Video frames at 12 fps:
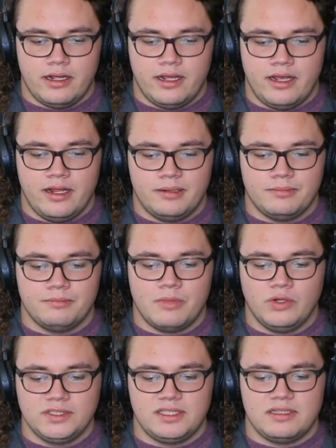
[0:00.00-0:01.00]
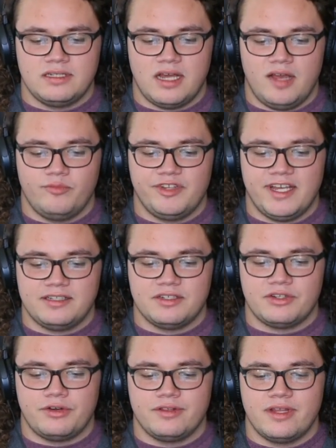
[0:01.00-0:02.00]
And most of the time we like to
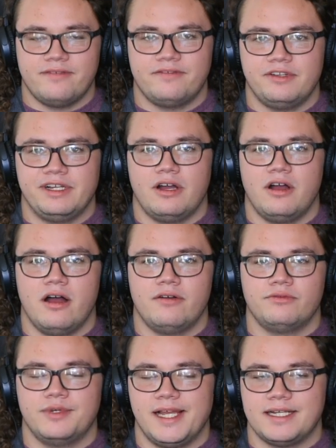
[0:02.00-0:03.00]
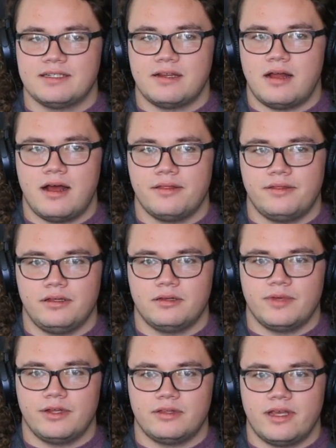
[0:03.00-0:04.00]
turn that feeling off. We like to not think
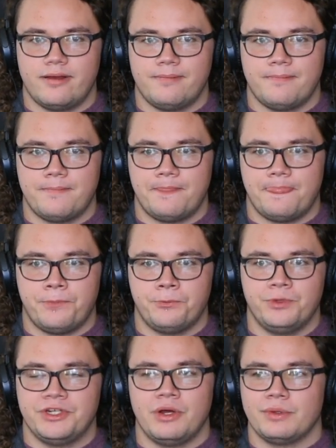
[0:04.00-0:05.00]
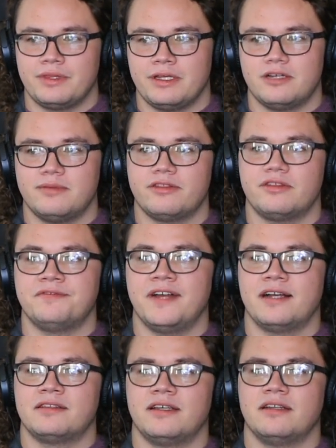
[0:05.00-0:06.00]
about that. We don't think about the
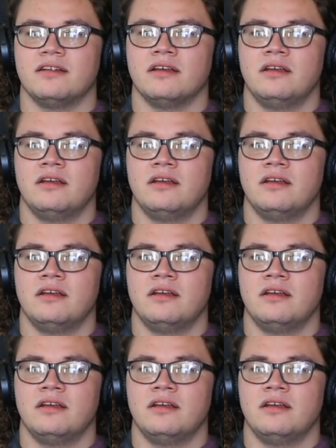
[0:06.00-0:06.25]
fact that